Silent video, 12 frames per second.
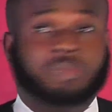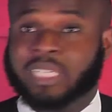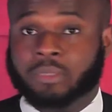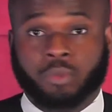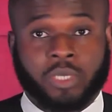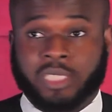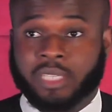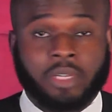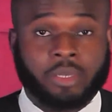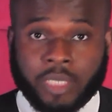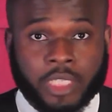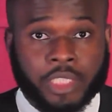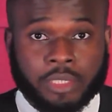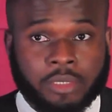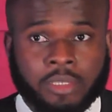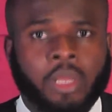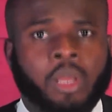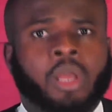in whatever
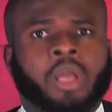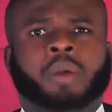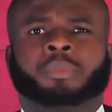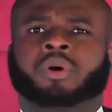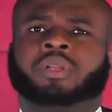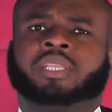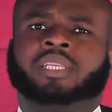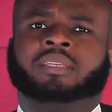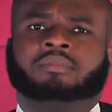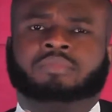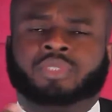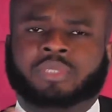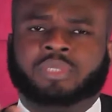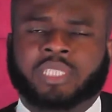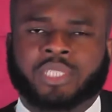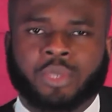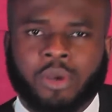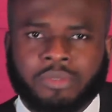location, but only to
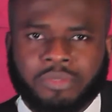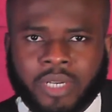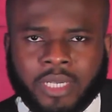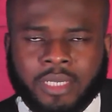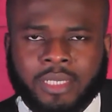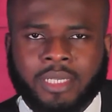discover